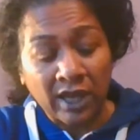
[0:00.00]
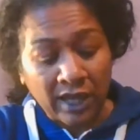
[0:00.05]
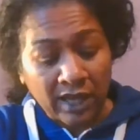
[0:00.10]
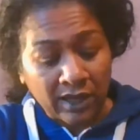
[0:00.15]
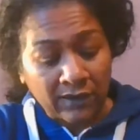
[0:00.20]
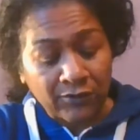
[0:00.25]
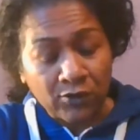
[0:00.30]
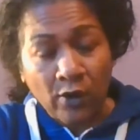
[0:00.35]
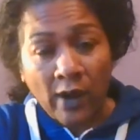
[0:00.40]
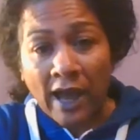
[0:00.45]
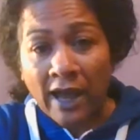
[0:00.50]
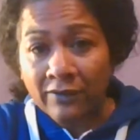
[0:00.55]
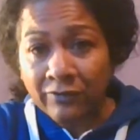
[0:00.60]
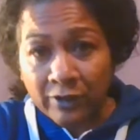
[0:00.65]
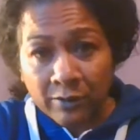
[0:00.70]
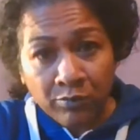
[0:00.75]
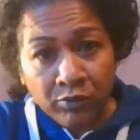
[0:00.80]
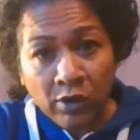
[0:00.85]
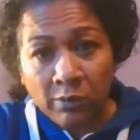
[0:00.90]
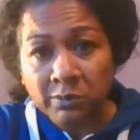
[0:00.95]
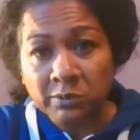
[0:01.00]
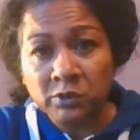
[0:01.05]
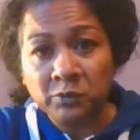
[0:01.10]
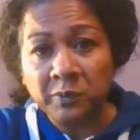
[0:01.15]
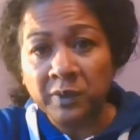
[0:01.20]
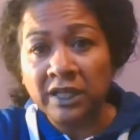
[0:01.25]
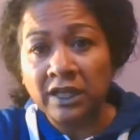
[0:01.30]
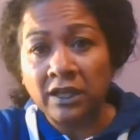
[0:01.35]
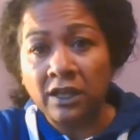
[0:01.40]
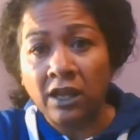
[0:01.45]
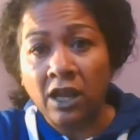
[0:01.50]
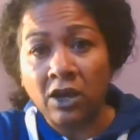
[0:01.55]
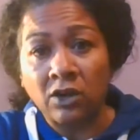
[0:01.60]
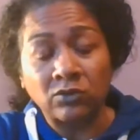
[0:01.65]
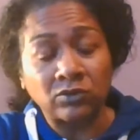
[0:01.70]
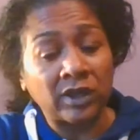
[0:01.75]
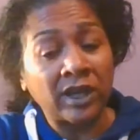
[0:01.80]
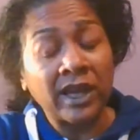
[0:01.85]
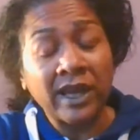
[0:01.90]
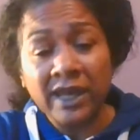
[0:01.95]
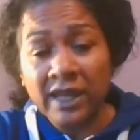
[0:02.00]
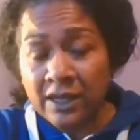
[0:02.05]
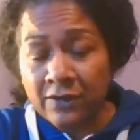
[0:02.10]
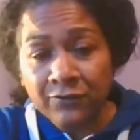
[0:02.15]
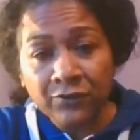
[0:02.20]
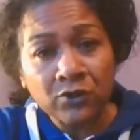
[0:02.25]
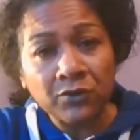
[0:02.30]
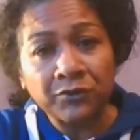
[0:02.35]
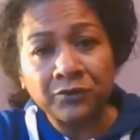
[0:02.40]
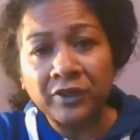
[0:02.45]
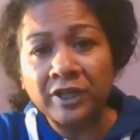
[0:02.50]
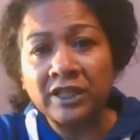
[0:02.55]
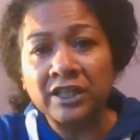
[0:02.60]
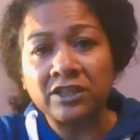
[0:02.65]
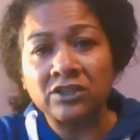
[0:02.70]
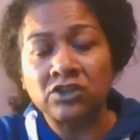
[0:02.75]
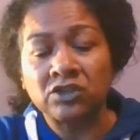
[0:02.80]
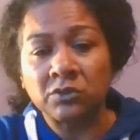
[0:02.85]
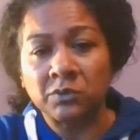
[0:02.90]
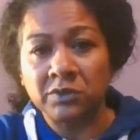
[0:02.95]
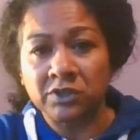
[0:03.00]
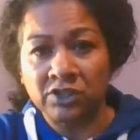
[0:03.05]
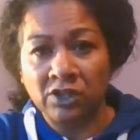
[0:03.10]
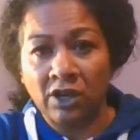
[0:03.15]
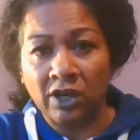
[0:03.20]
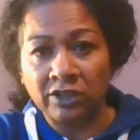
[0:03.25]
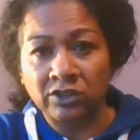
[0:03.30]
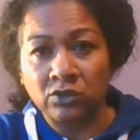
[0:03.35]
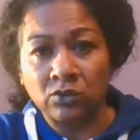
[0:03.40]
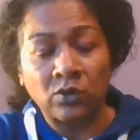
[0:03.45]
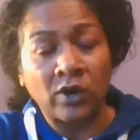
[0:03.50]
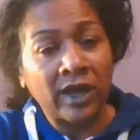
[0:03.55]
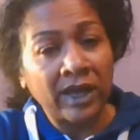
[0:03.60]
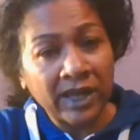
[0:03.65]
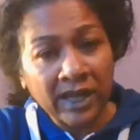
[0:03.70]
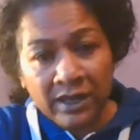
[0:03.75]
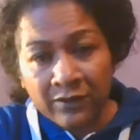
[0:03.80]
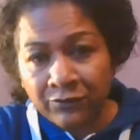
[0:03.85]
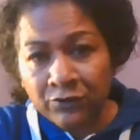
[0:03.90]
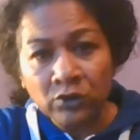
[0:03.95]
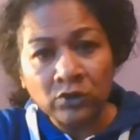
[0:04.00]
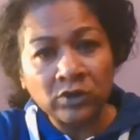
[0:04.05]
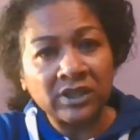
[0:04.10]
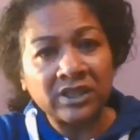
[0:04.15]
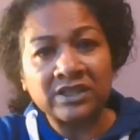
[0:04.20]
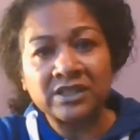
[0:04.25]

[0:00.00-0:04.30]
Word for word: if you're having problems being alone, if you're feeling suicidal, if you need